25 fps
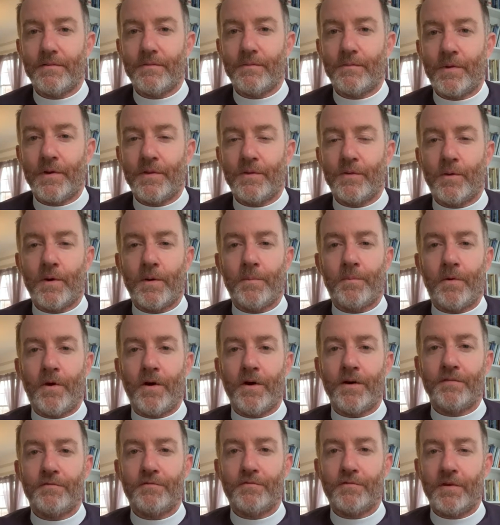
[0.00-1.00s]
we're a
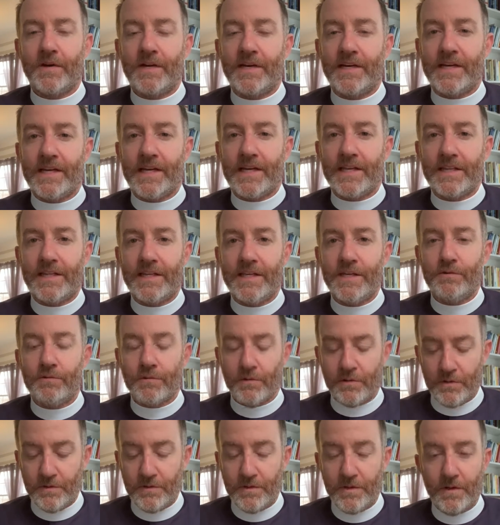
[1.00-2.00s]
part of Trinity
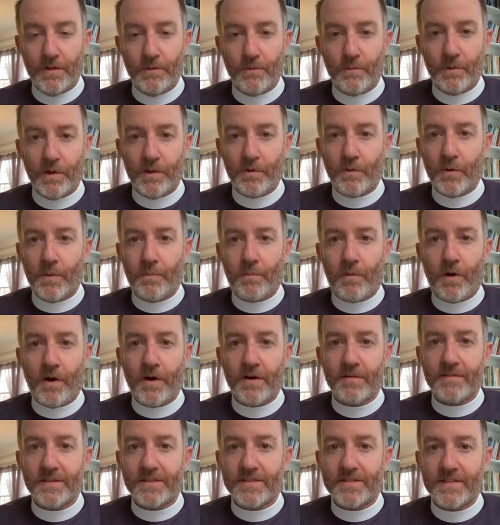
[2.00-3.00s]
Cathedral, whether we're a
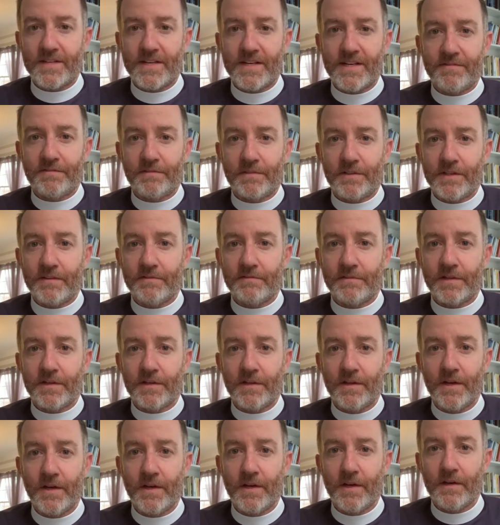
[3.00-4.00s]
part of the city of
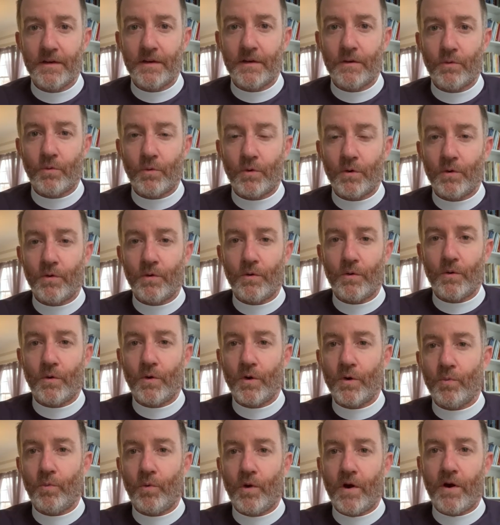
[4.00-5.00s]
Cleveland,
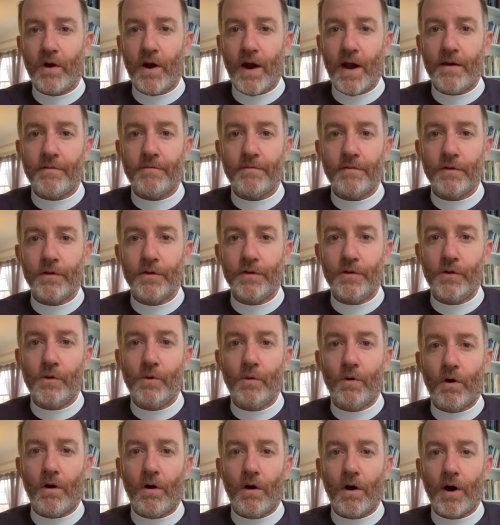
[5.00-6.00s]
or wherever
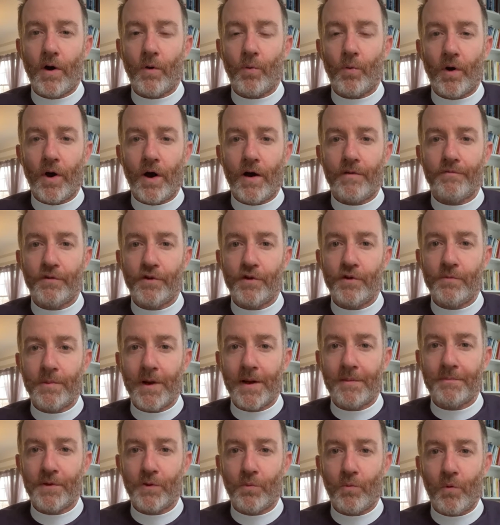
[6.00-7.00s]
you are, wherever you
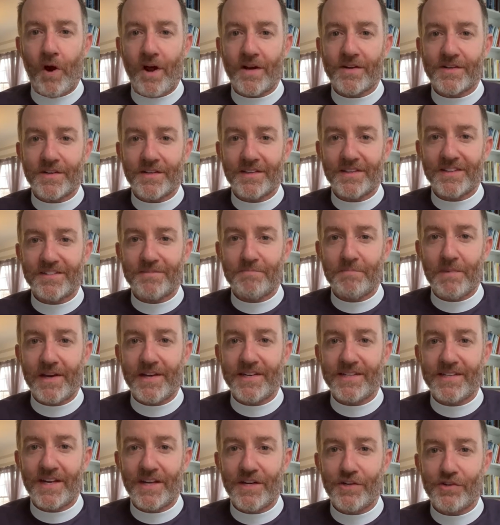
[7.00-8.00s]
might be watching this
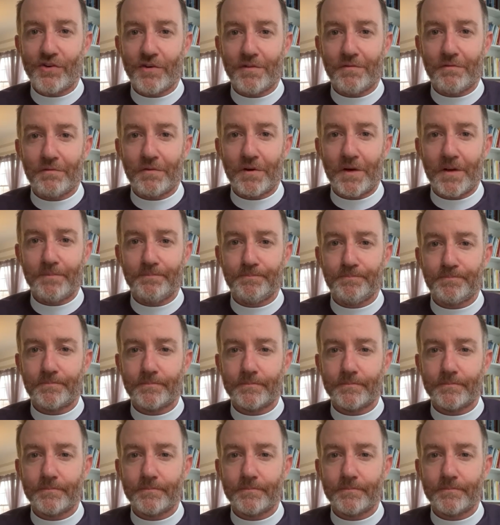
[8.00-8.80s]
meditation from,